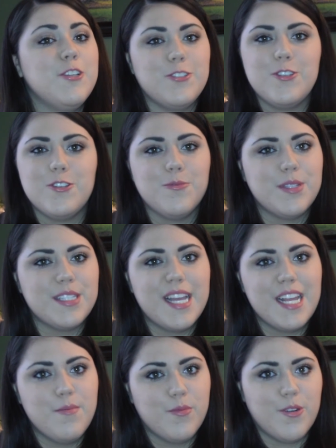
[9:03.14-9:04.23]
so you don't miss
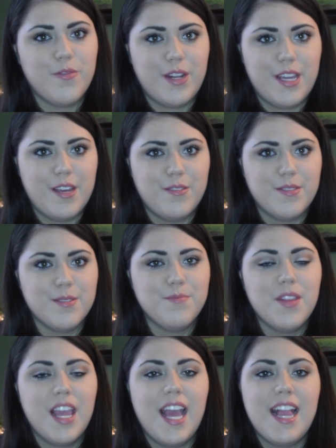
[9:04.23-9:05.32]
any more videos.
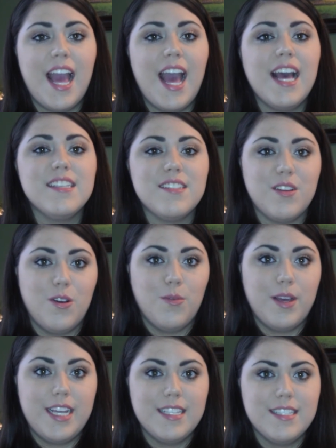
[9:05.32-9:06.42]
And as
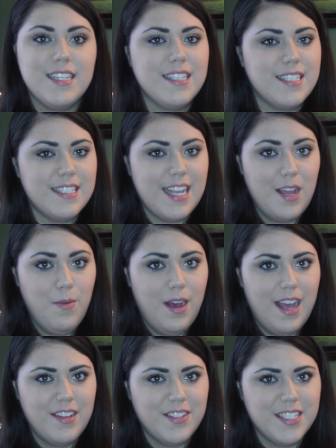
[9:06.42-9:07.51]
always, stay
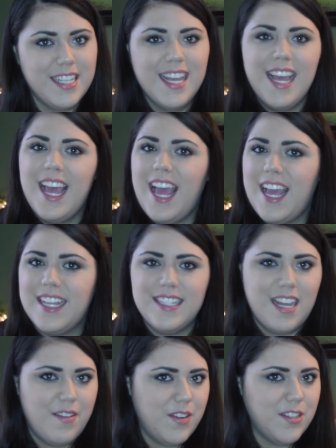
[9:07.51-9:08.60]
wild and
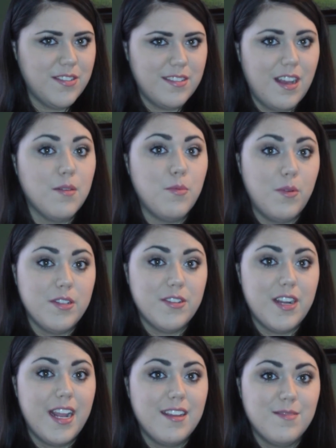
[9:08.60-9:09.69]
never stop
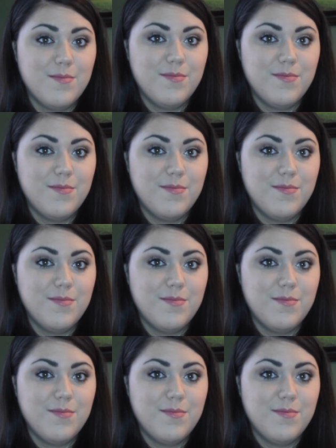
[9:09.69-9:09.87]
wondering.